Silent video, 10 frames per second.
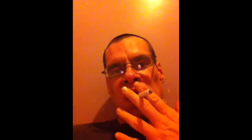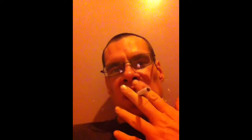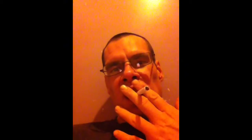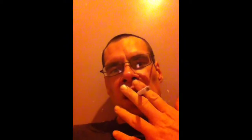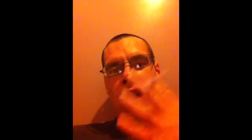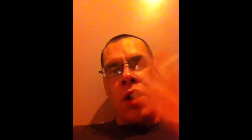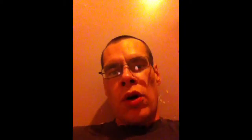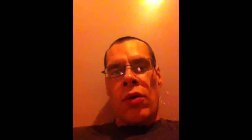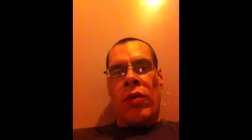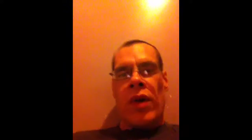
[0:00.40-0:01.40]

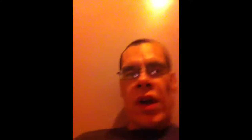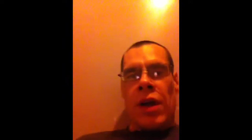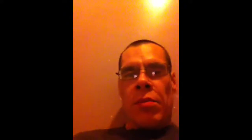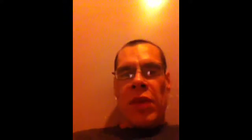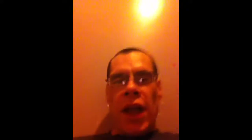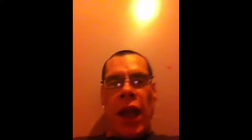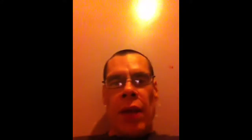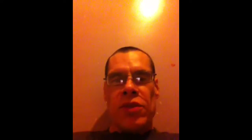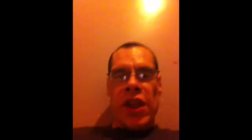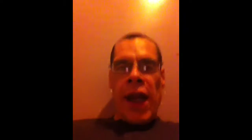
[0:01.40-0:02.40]
Hello, my
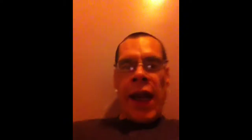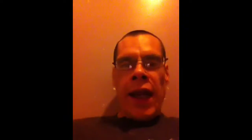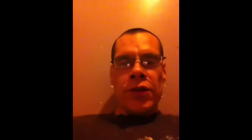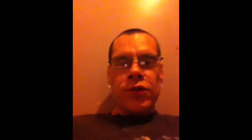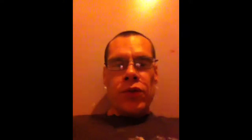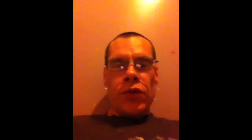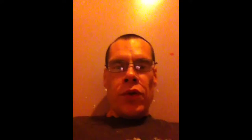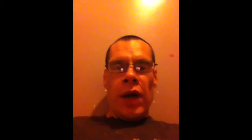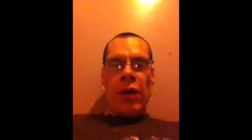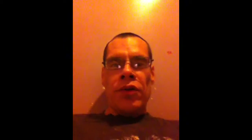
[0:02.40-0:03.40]
name's Andrew.
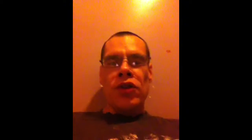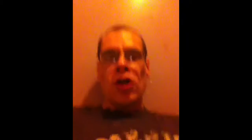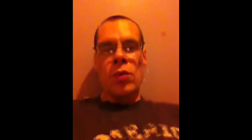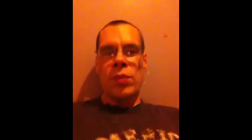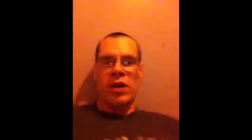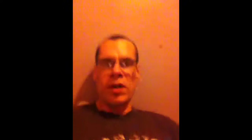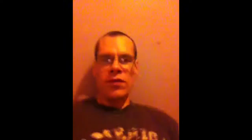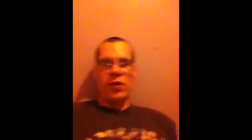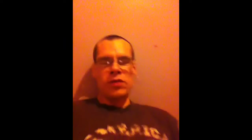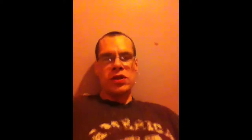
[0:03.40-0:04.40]
I was hoping
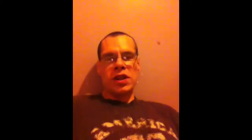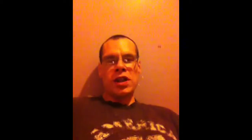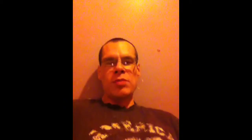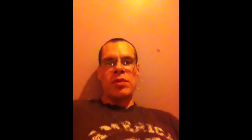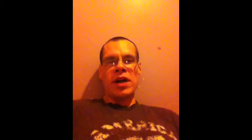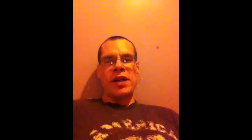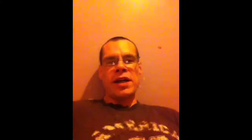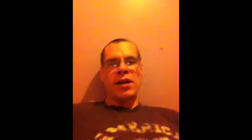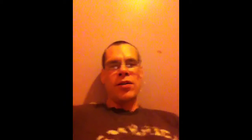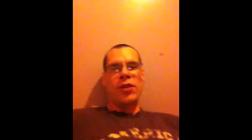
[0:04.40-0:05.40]
if there's
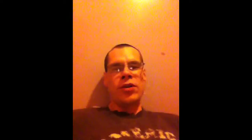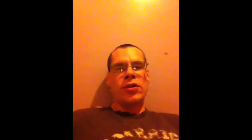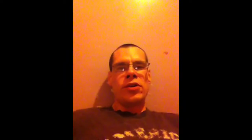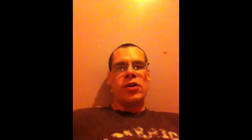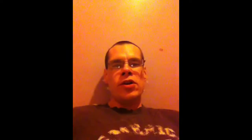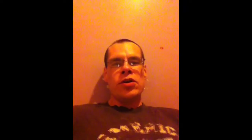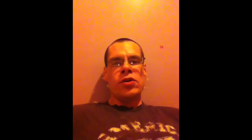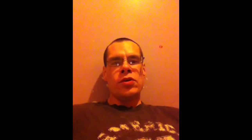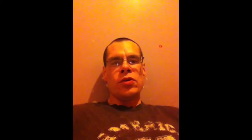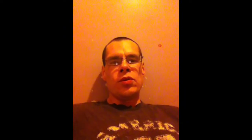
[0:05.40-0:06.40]
anybody out there
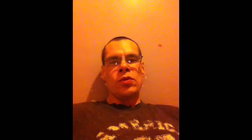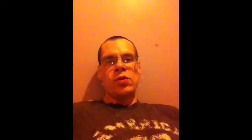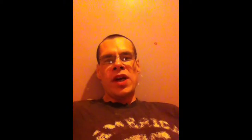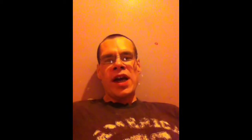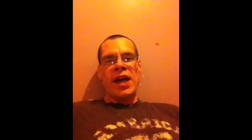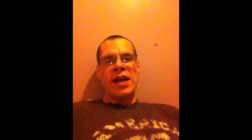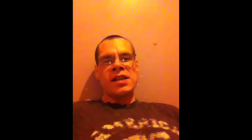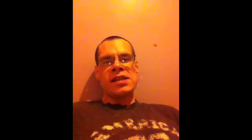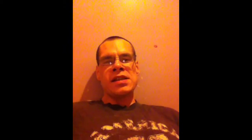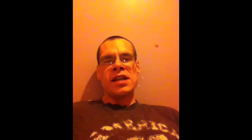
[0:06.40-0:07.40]
who
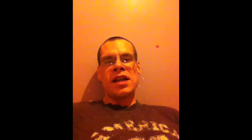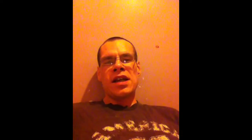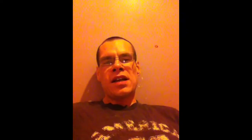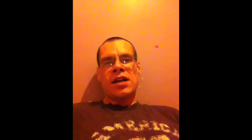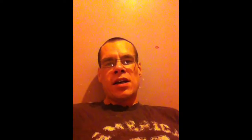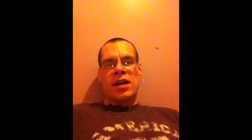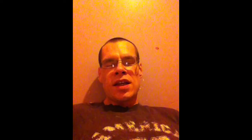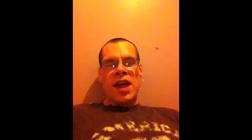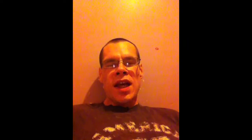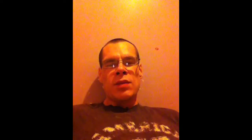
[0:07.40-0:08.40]
has
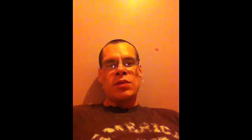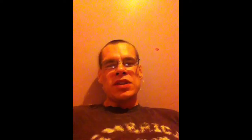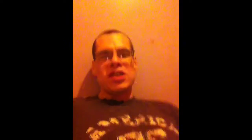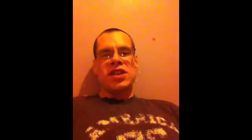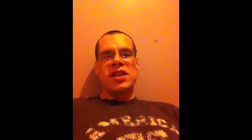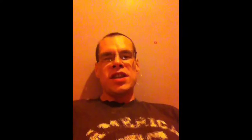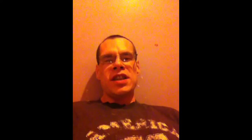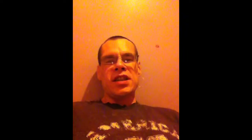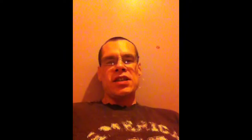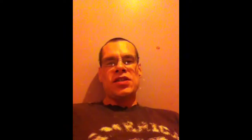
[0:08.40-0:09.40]
cannabis
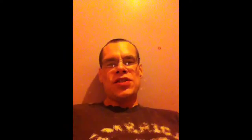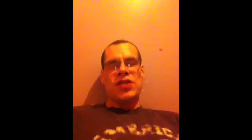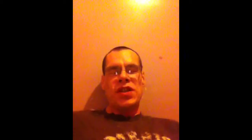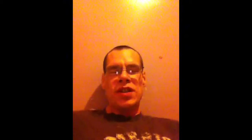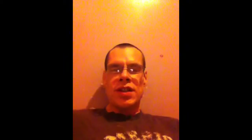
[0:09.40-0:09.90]
seeds,